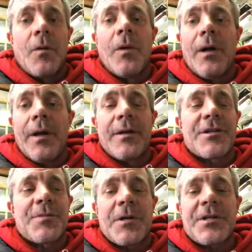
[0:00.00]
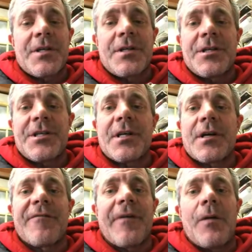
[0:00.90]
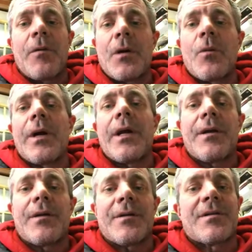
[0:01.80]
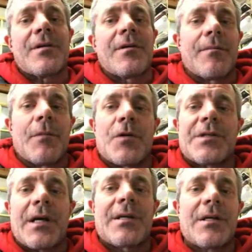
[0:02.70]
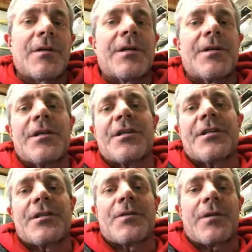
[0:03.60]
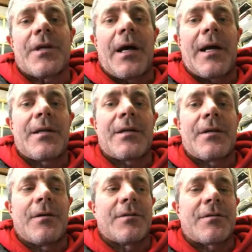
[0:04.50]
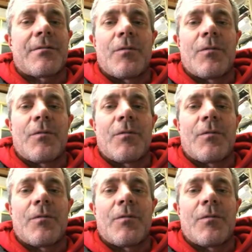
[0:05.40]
Well, and especially this year, if I would have waited until the most ideal conditions with the ideal,